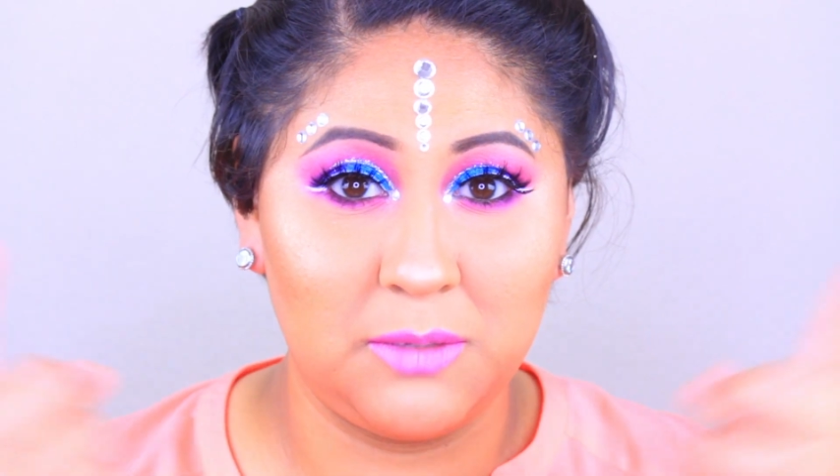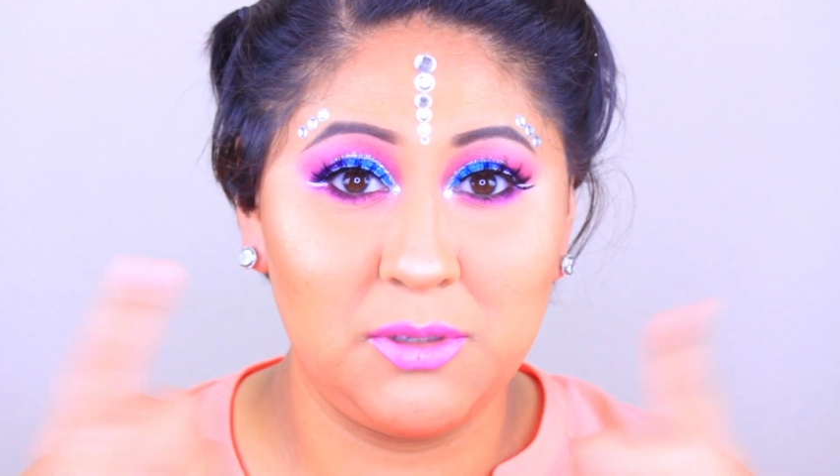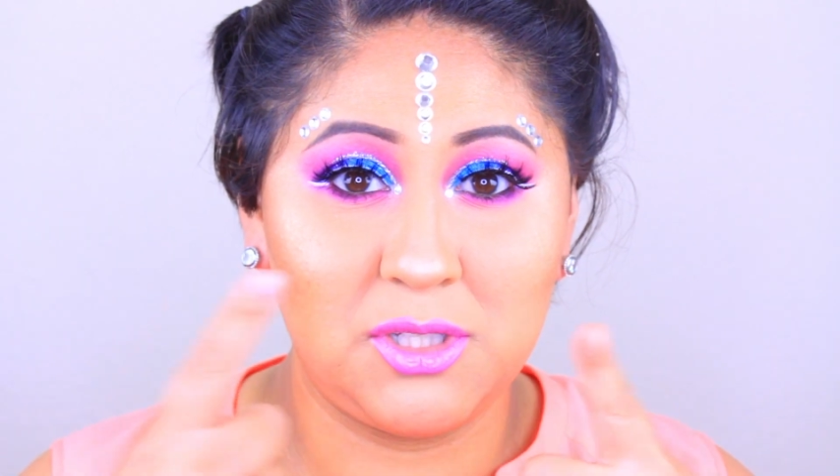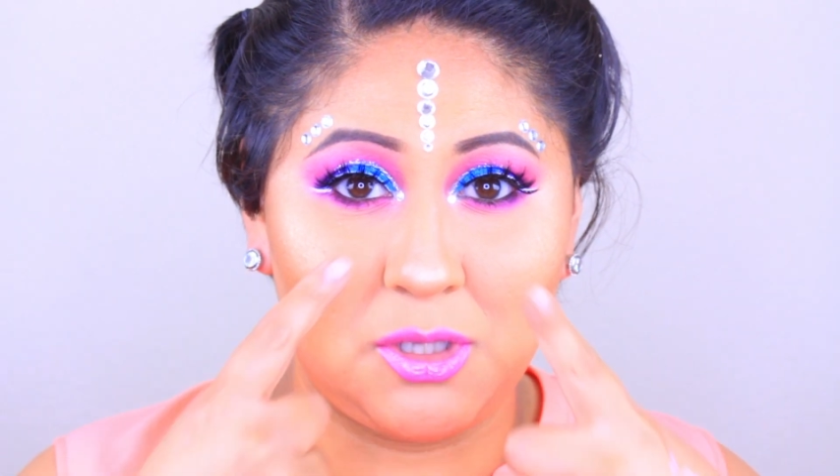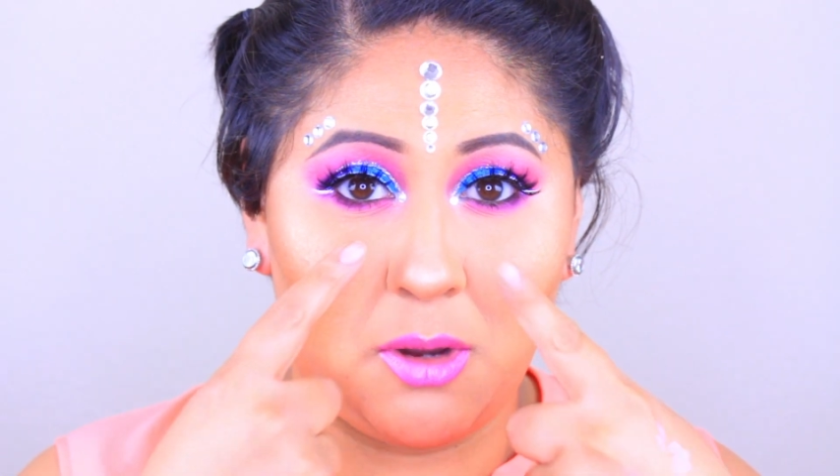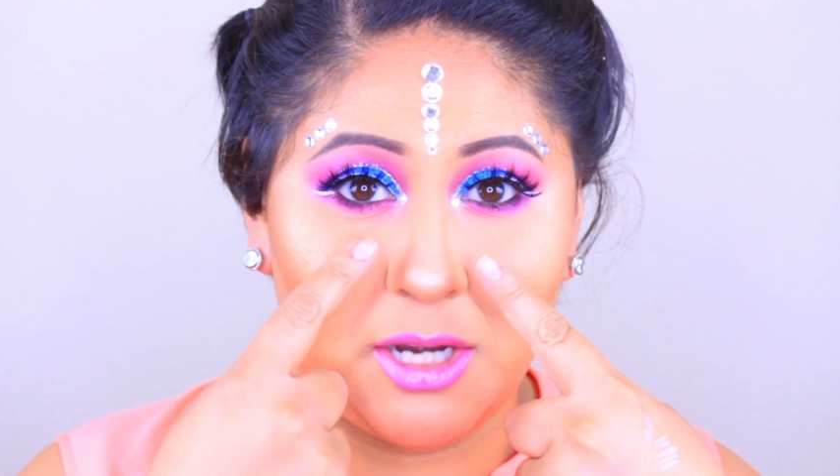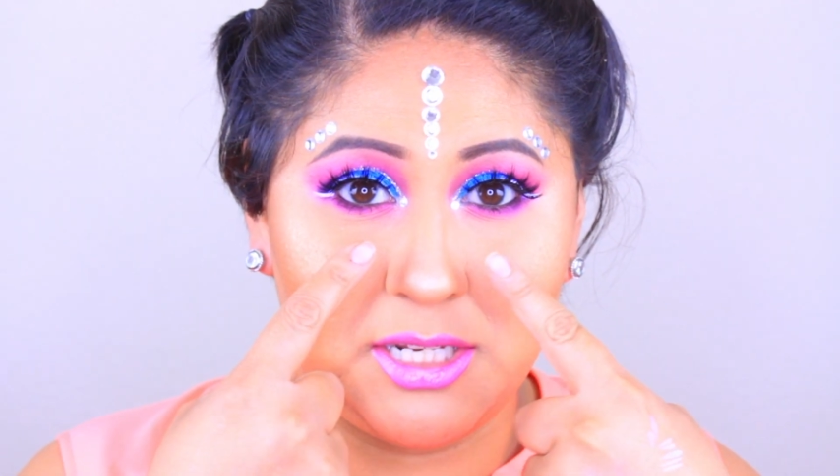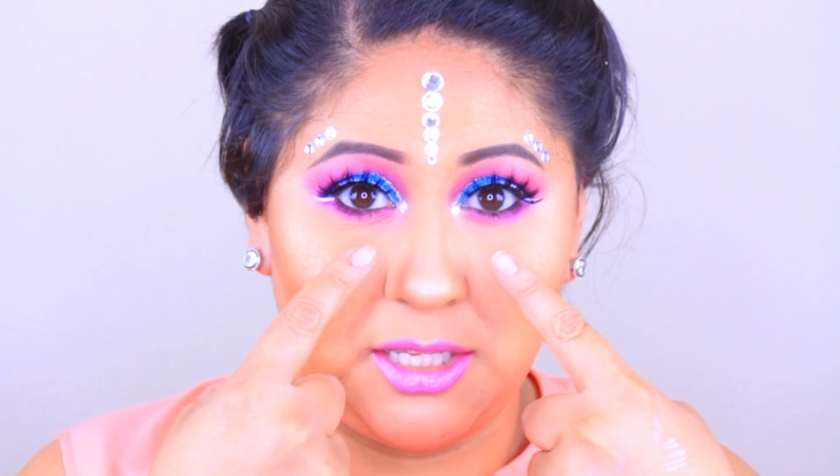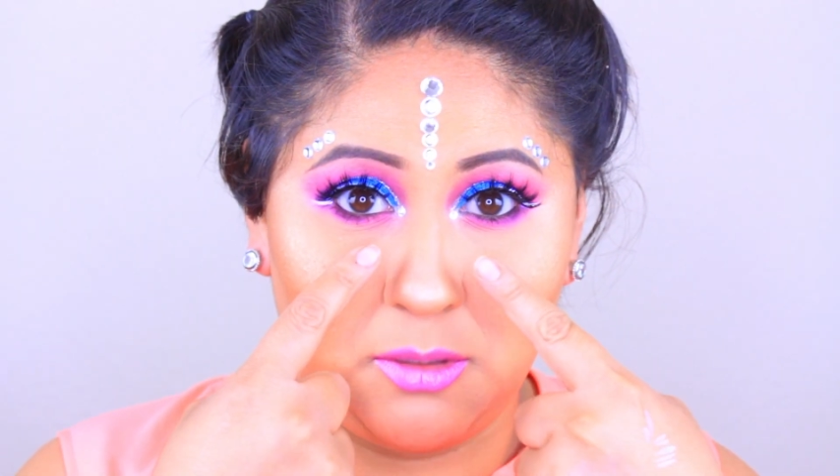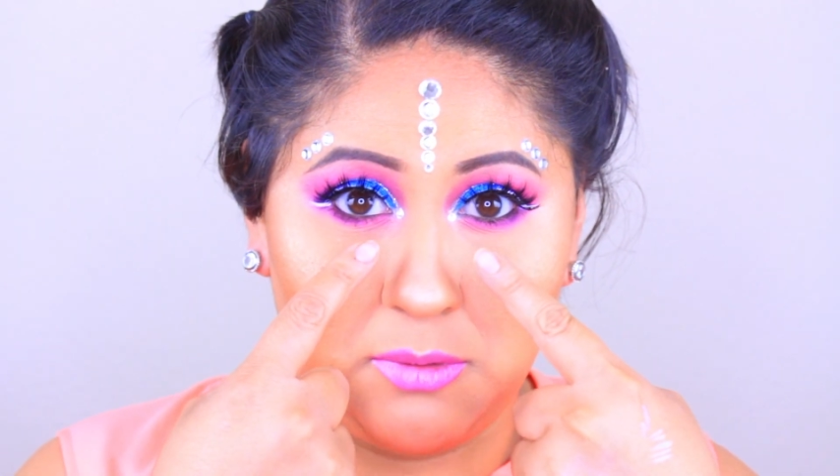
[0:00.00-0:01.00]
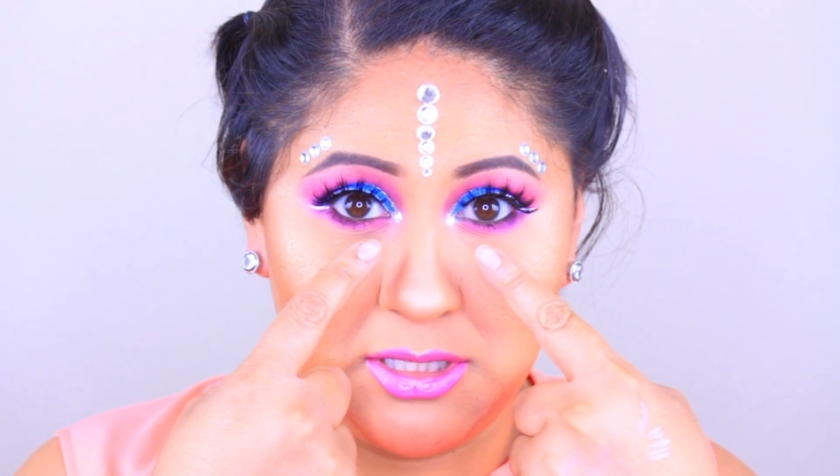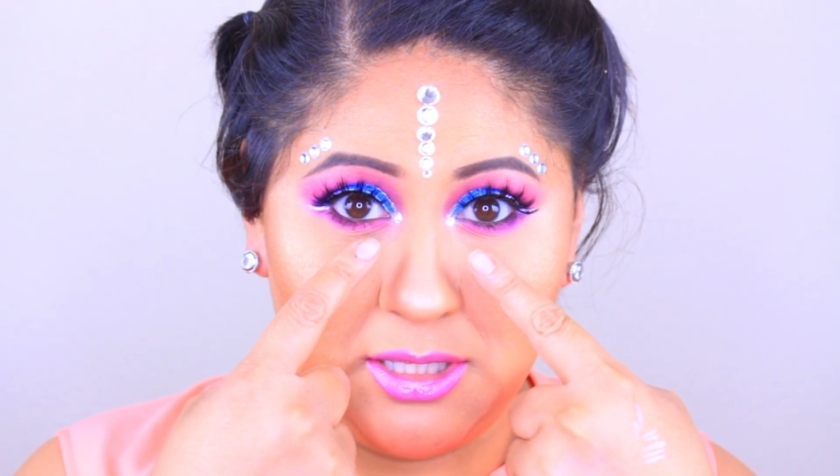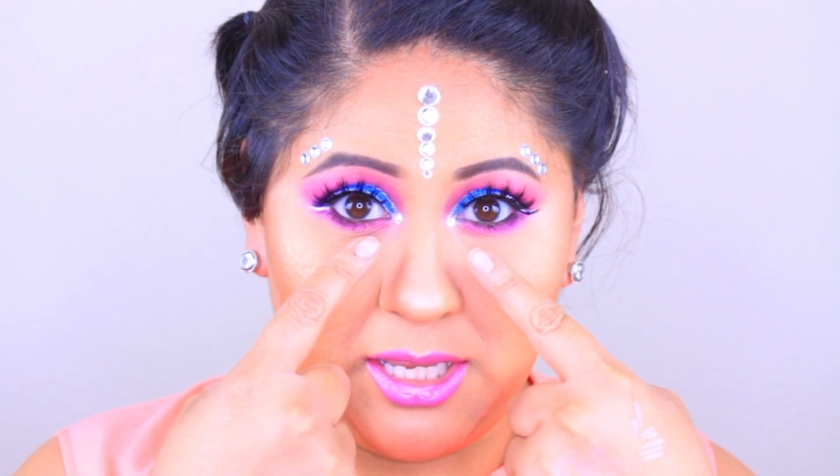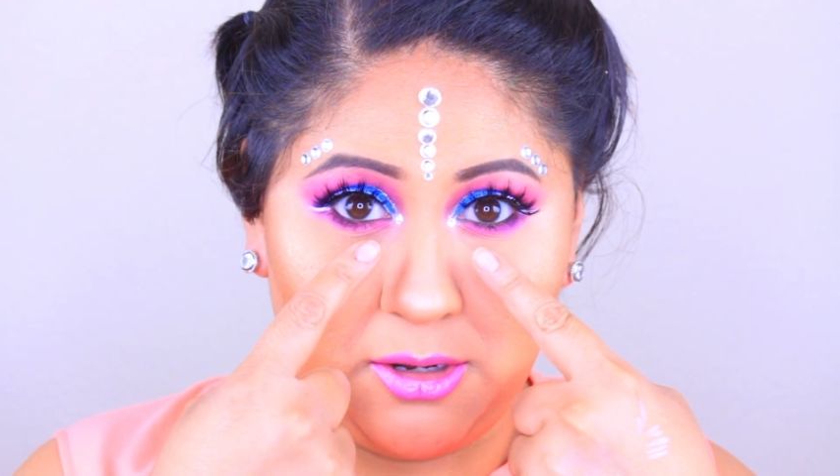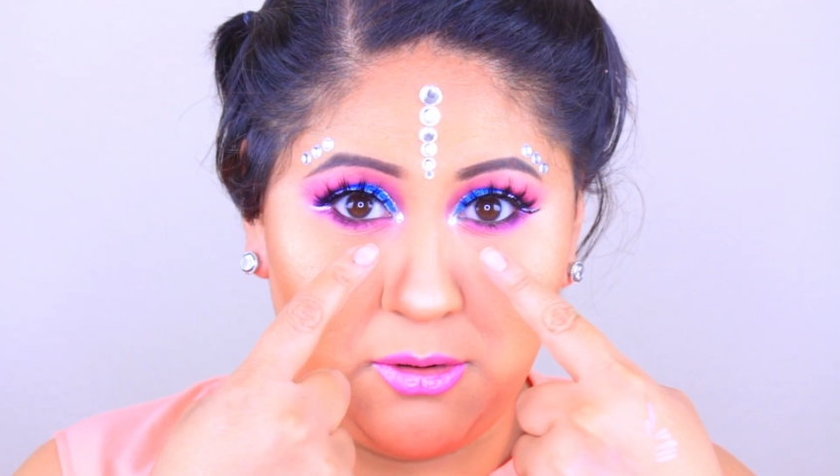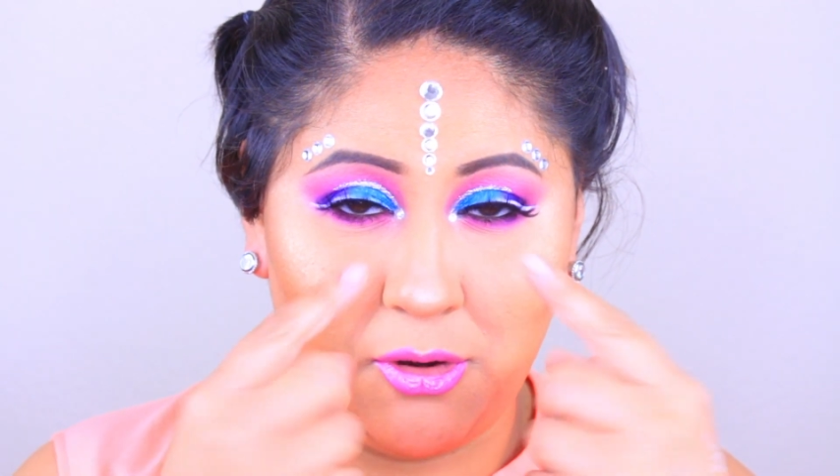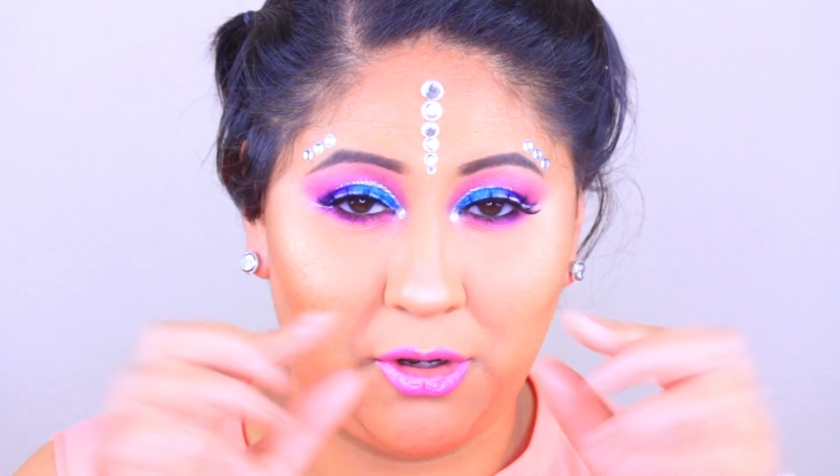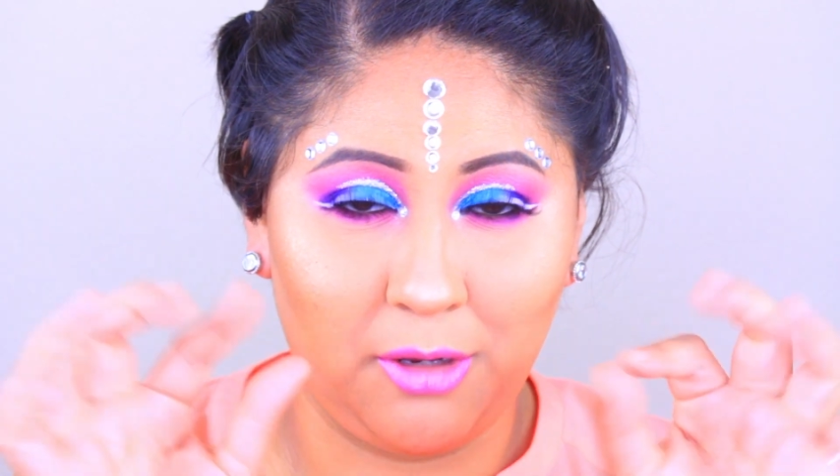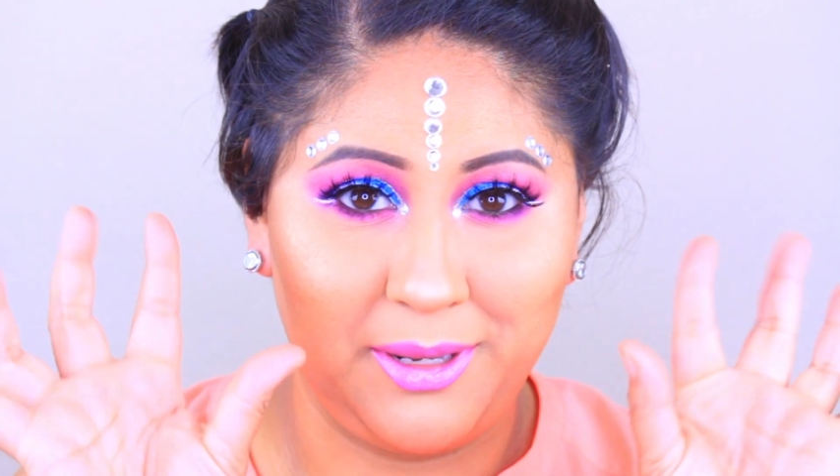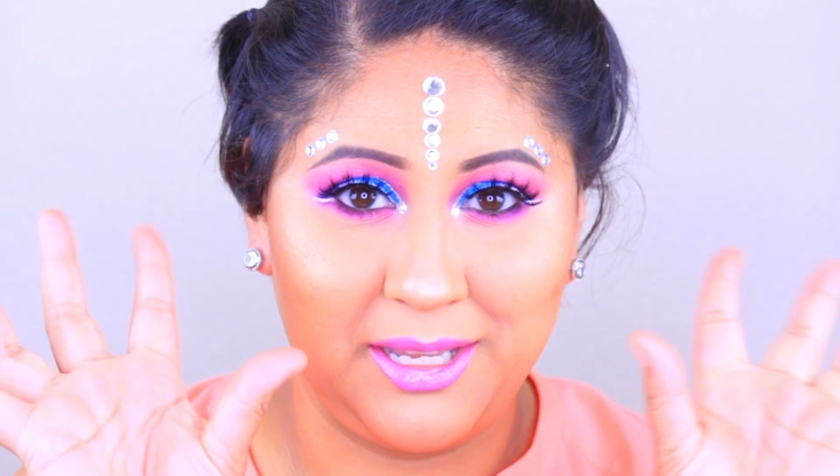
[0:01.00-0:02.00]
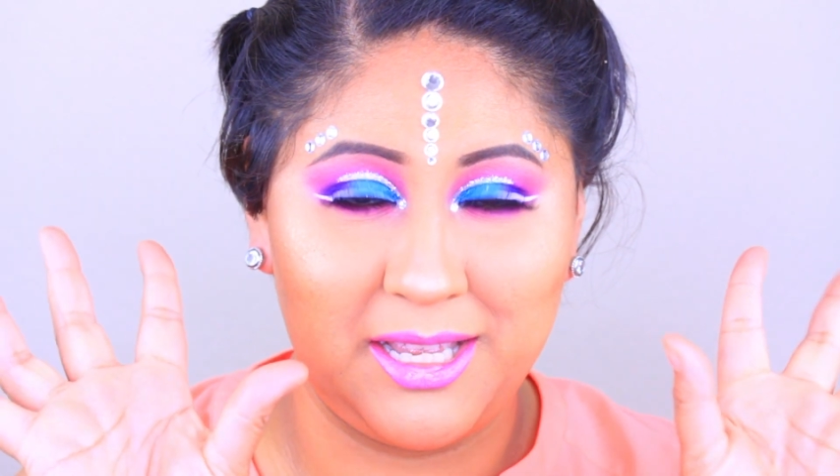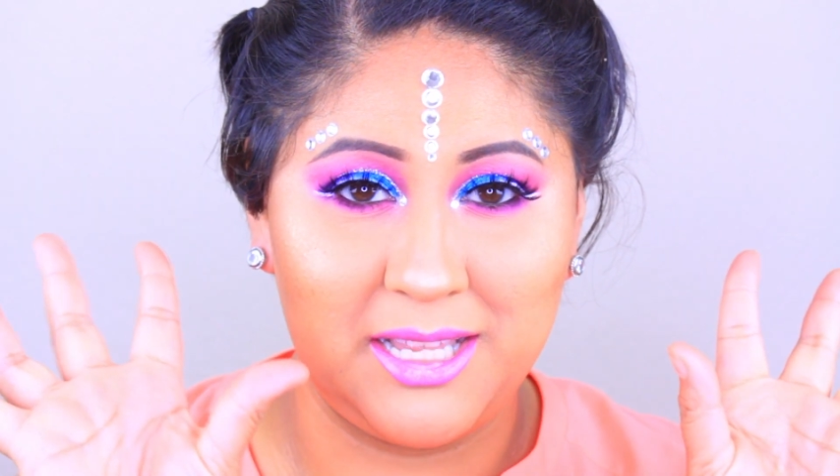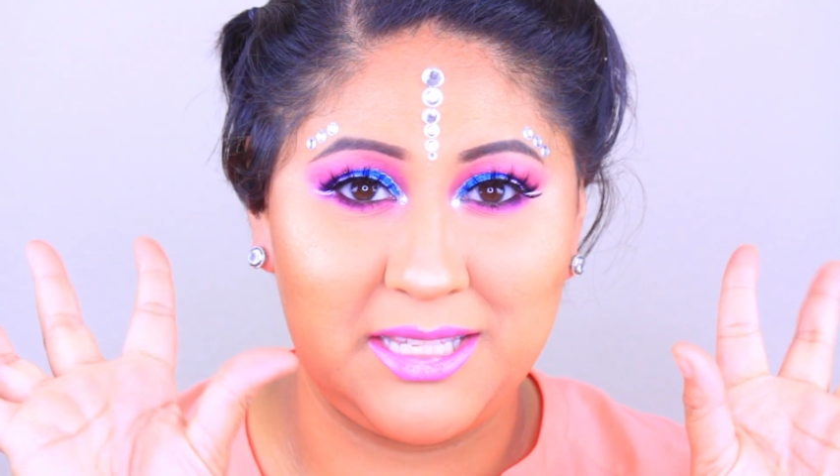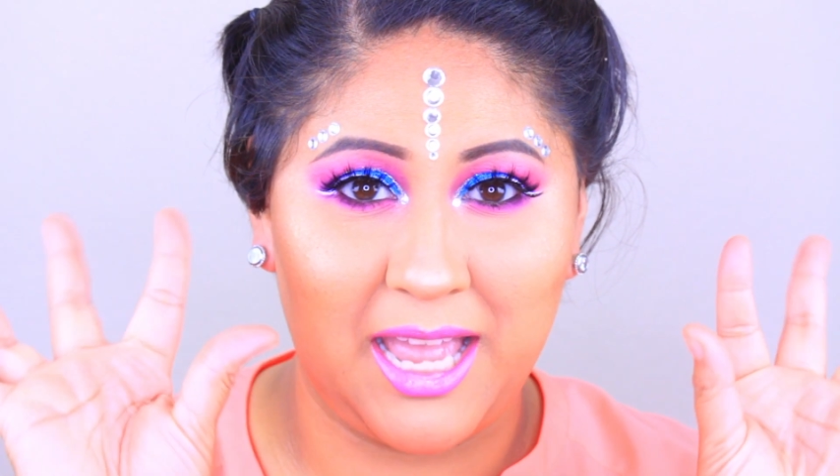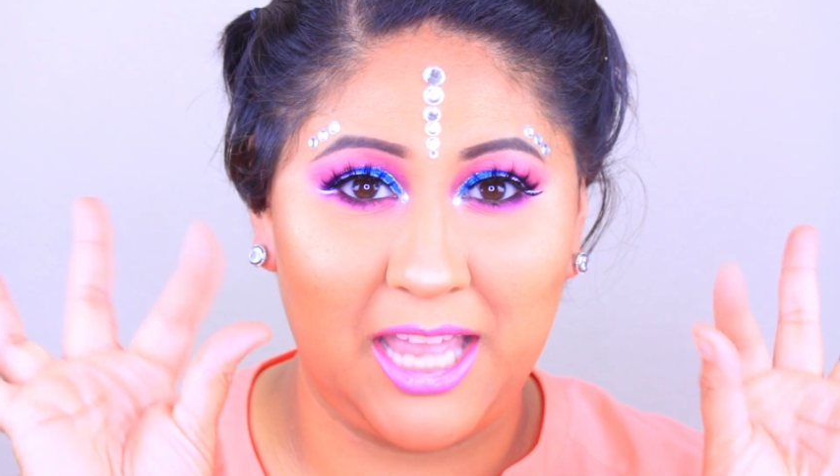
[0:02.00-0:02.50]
it was so hard to get the ones in the inner corner because